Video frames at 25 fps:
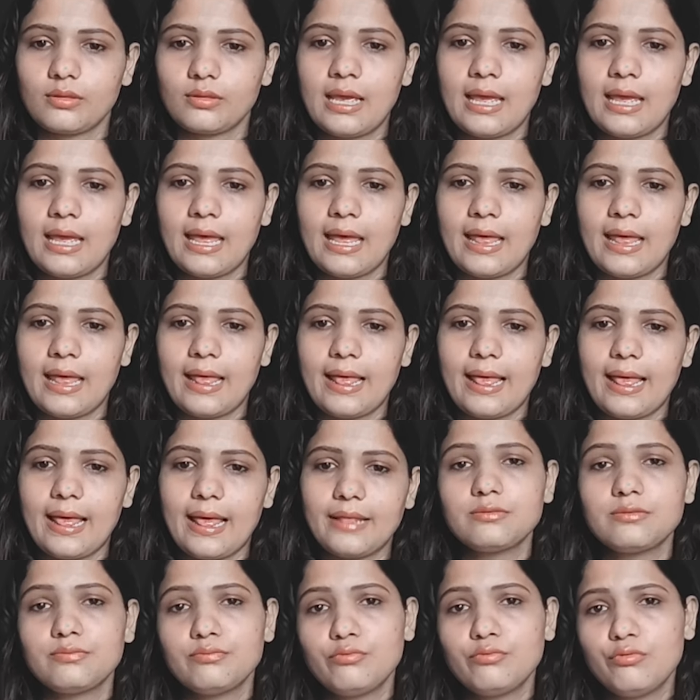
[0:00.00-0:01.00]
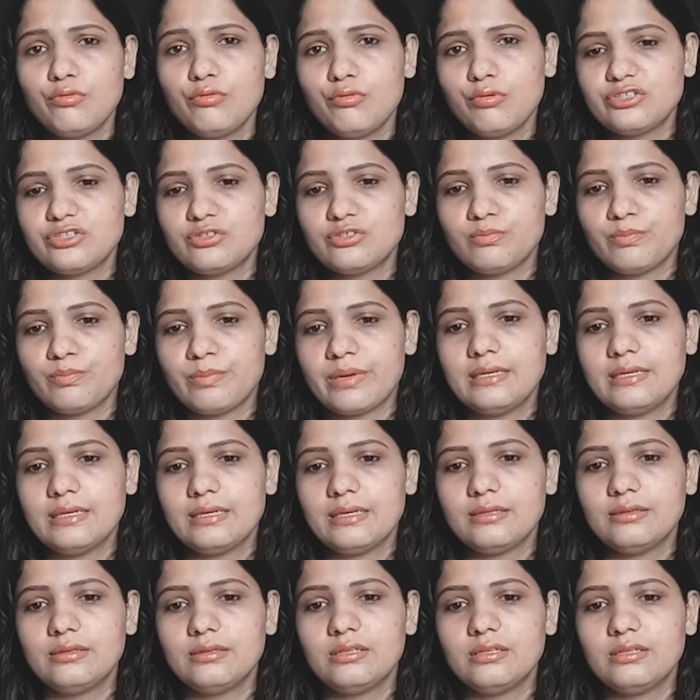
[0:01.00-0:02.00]
And this food is made
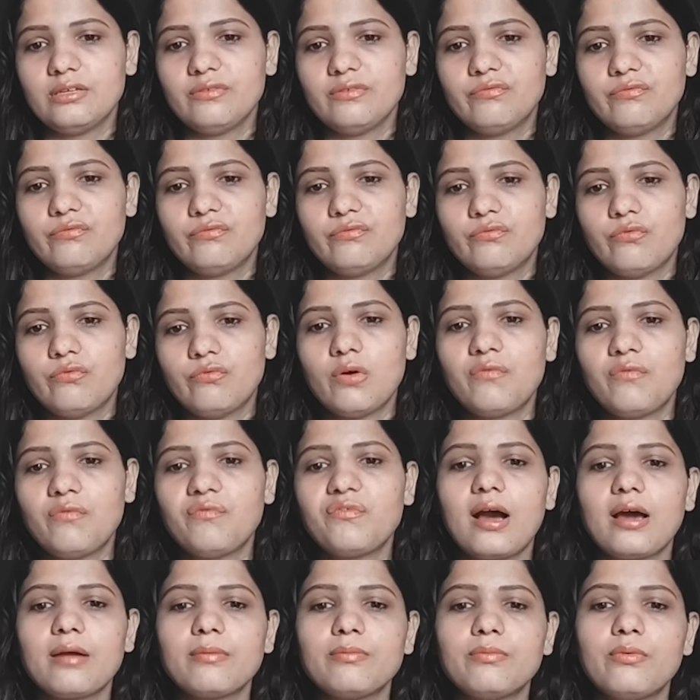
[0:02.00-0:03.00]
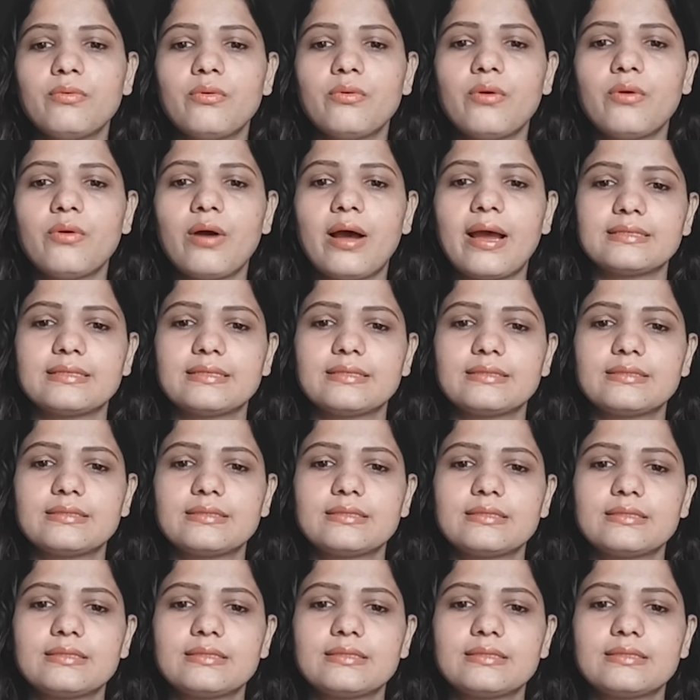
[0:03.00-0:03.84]
in the form of carbohydrate.